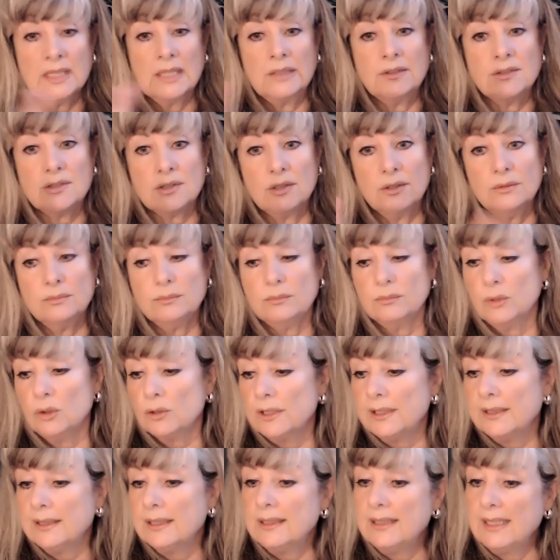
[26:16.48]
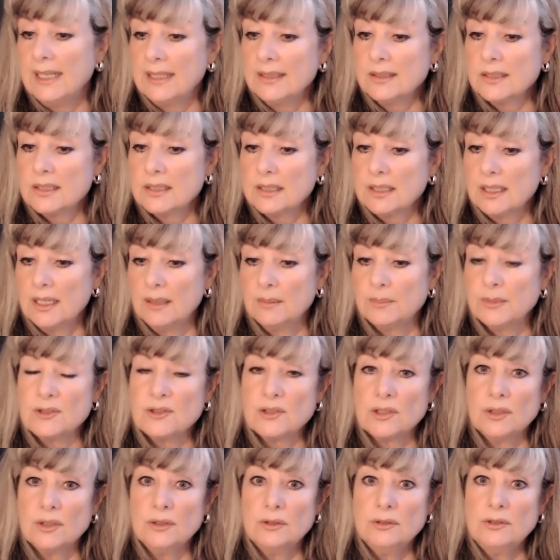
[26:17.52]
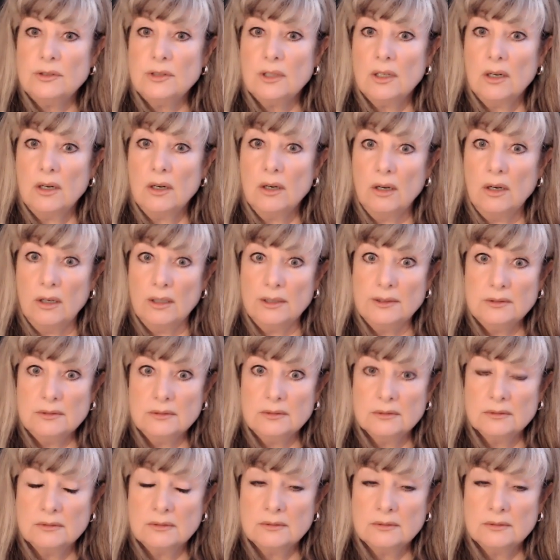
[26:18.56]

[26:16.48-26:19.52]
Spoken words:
So more in the next episode on